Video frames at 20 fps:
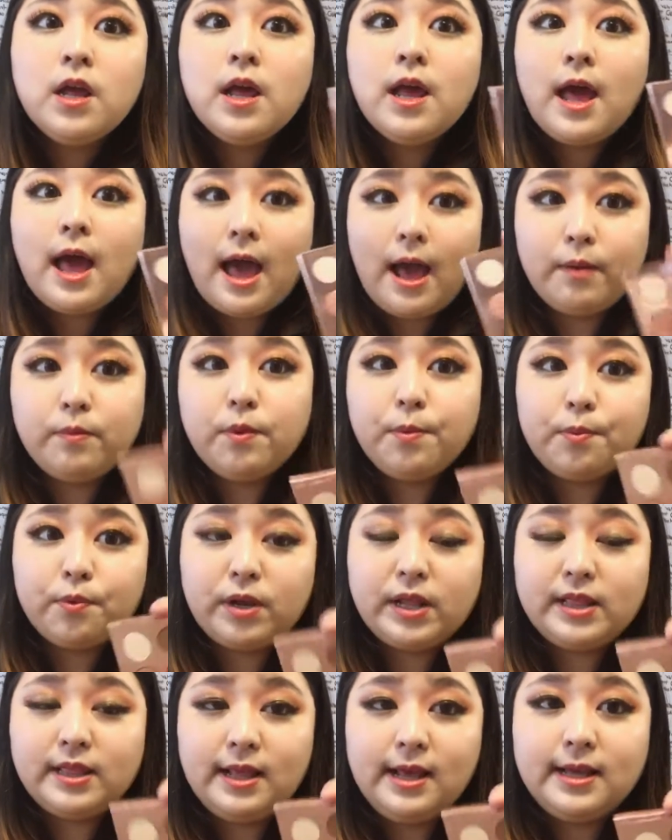I would
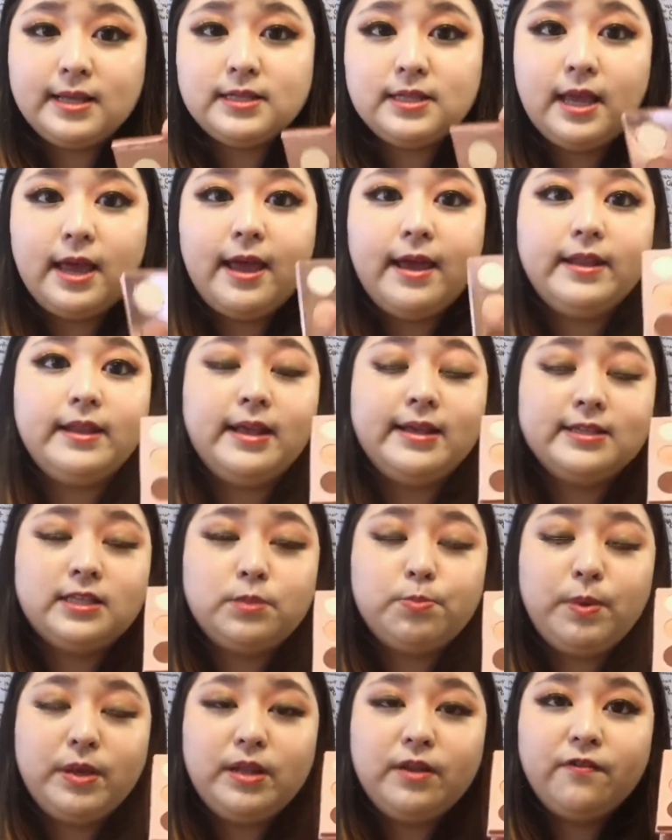bring this and it's
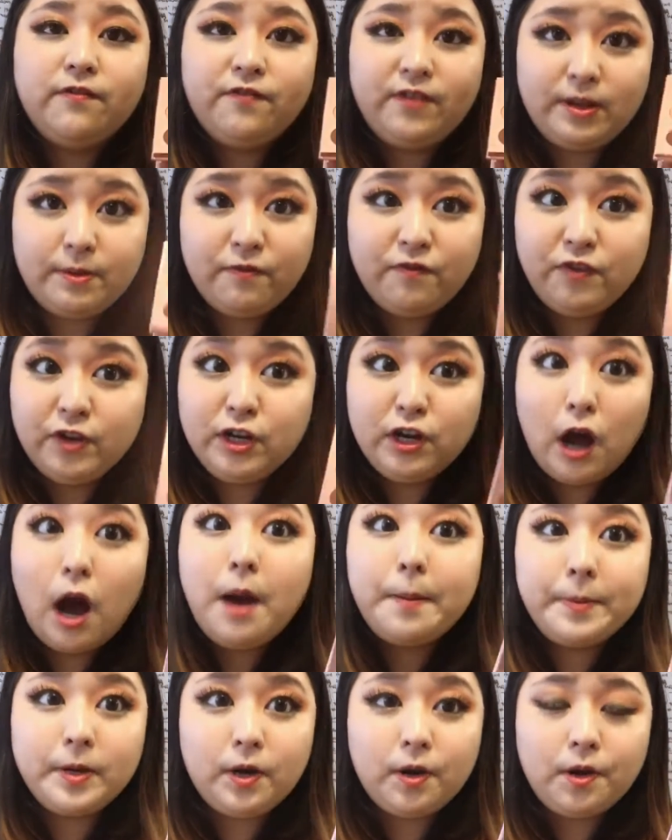been
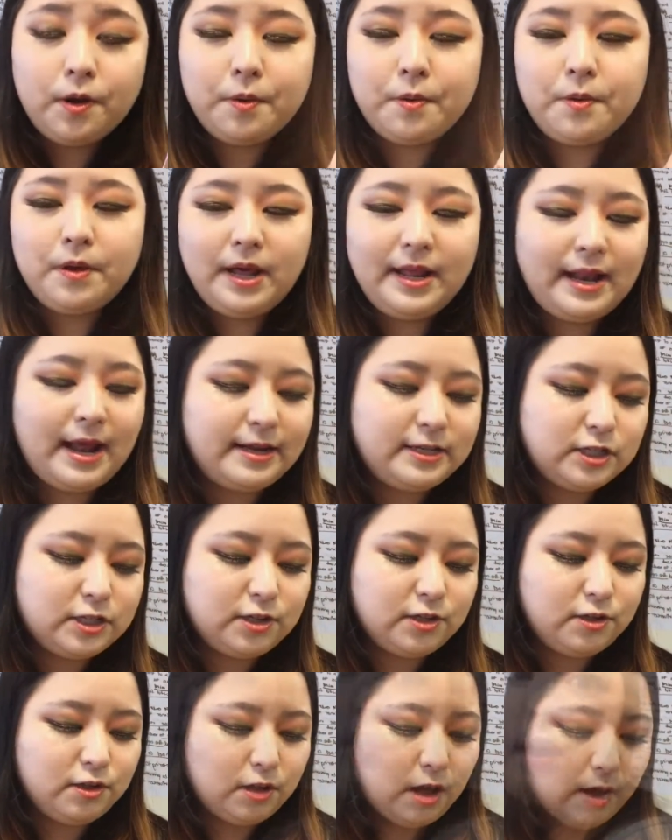phenomenal and I just
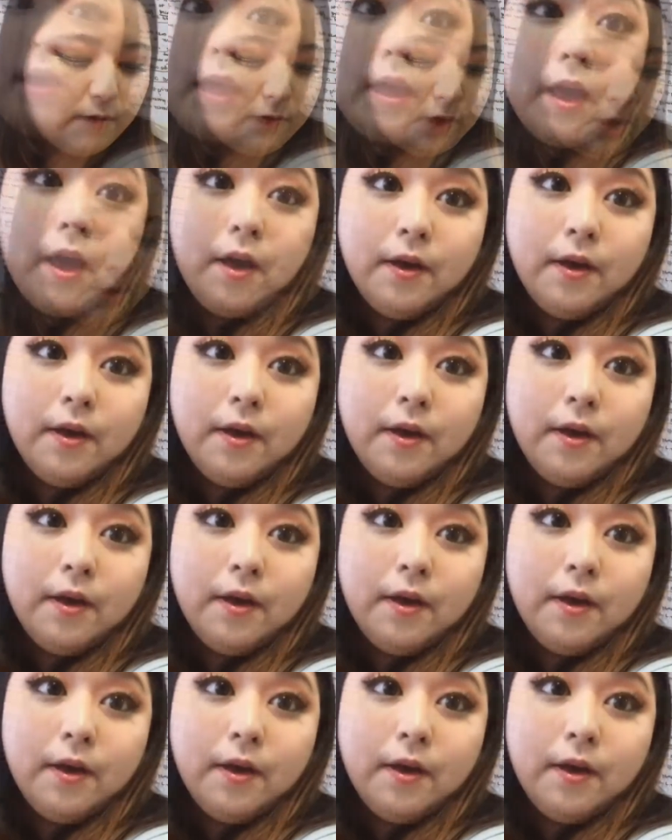love it.